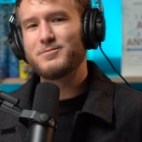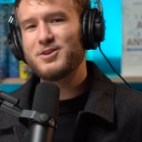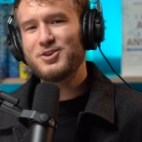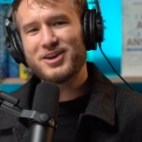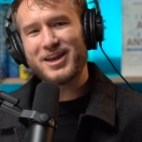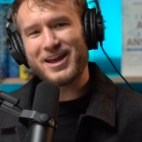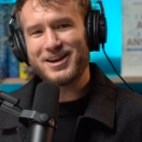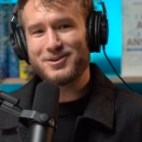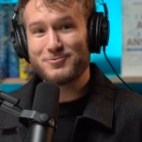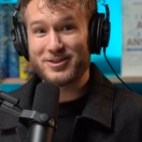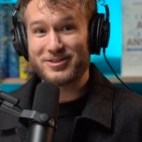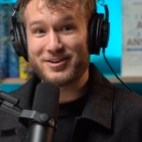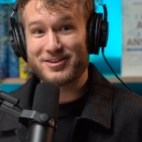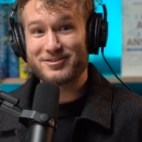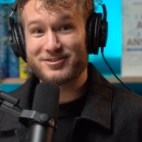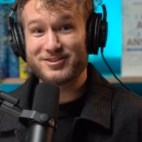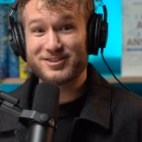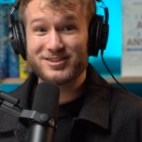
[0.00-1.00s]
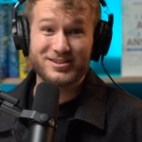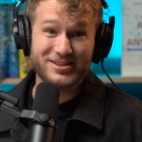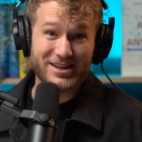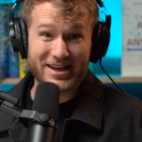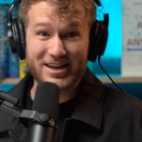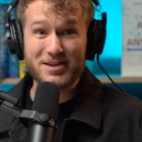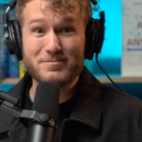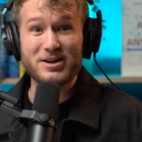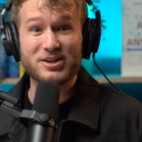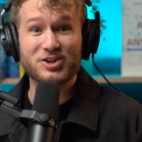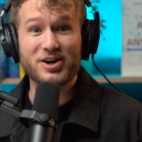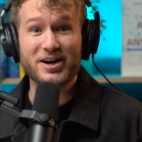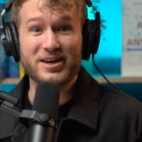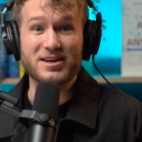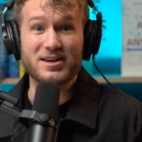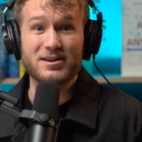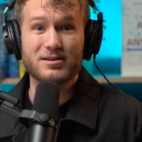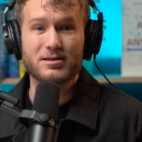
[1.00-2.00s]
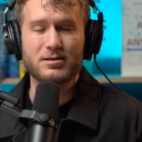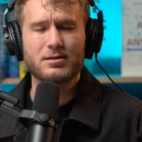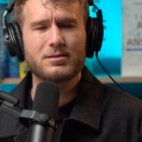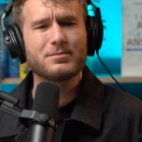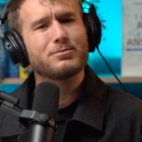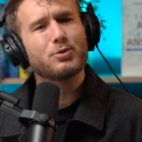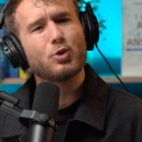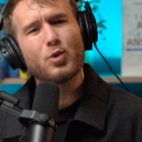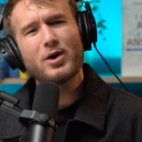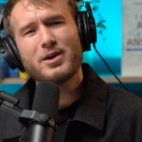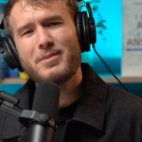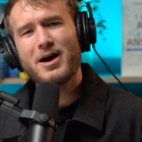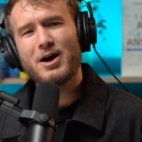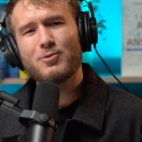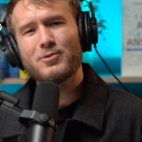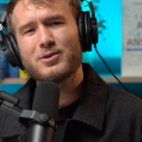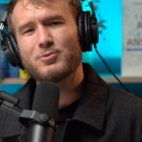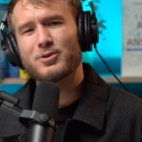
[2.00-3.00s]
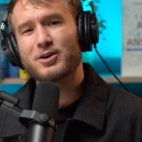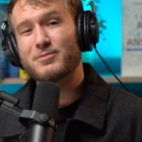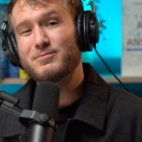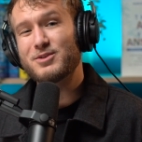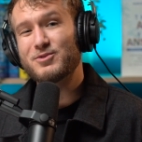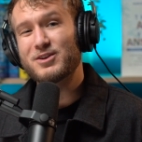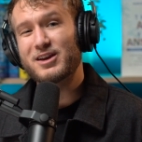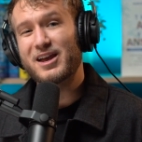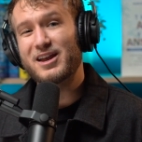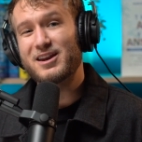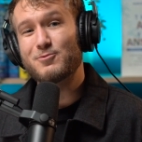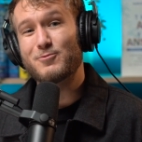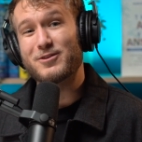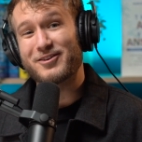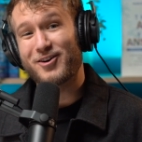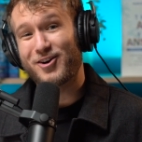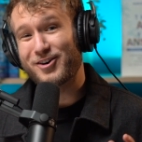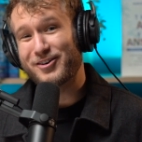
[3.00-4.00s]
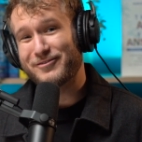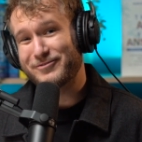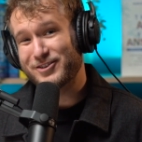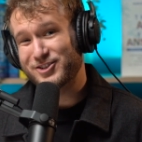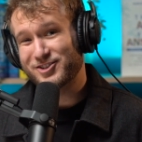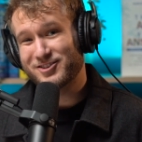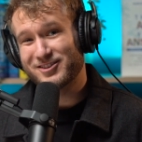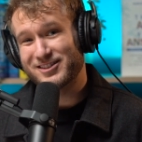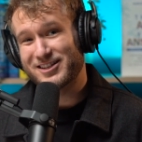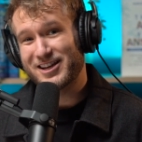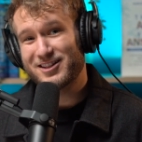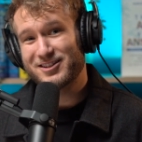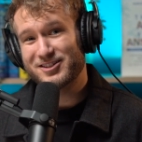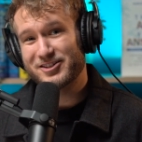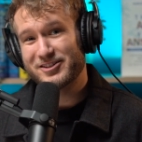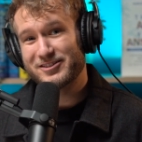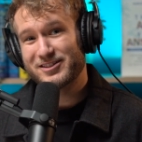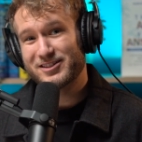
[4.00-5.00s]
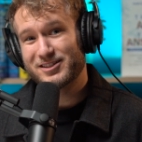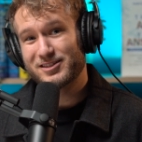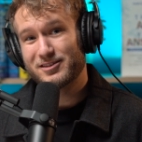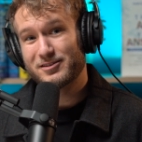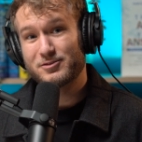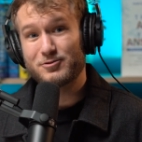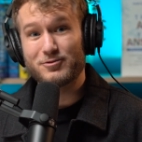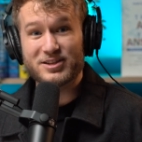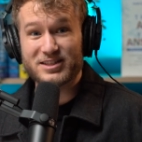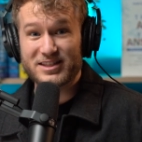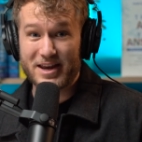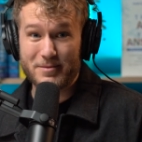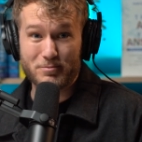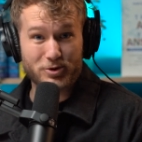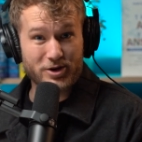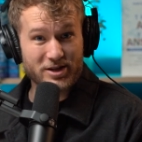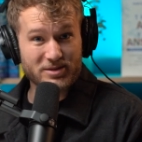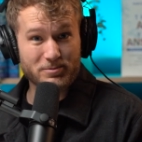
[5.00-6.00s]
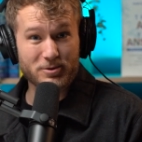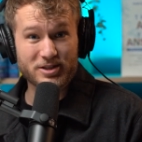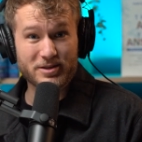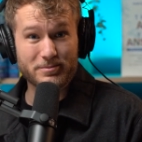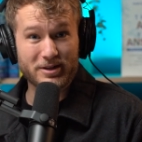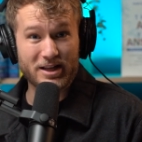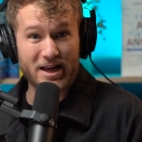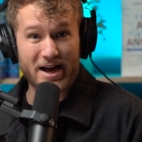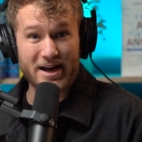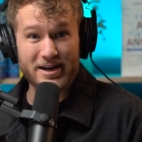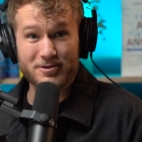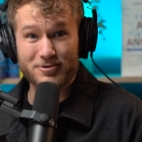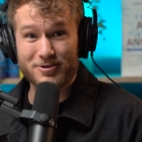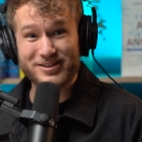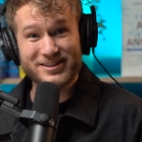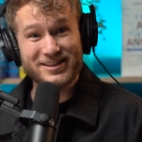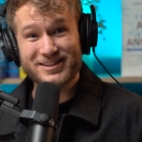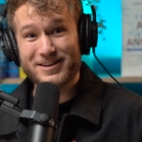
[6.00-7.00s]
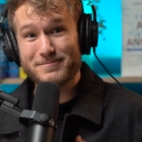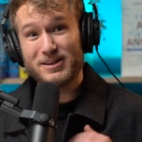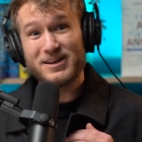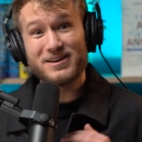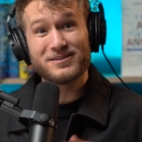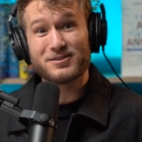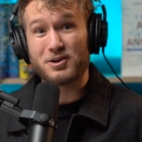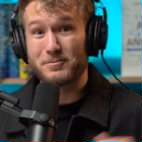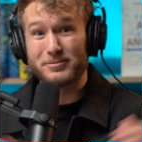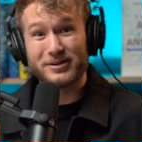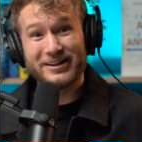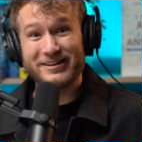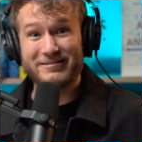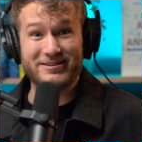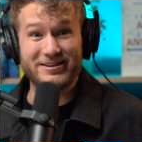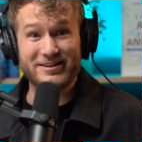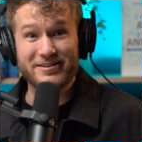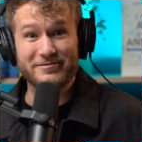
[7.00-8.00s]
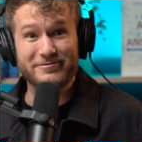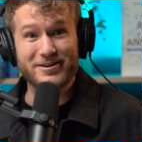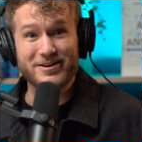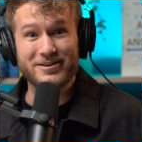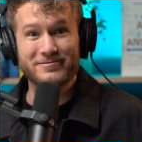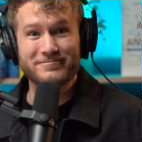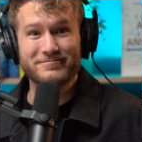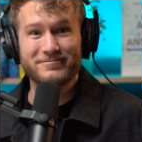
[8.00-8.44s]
Communicating with others, it can be tricky. But what about when we're communicating with artificial intelligence? Do the same principles apply, or is it something completely different?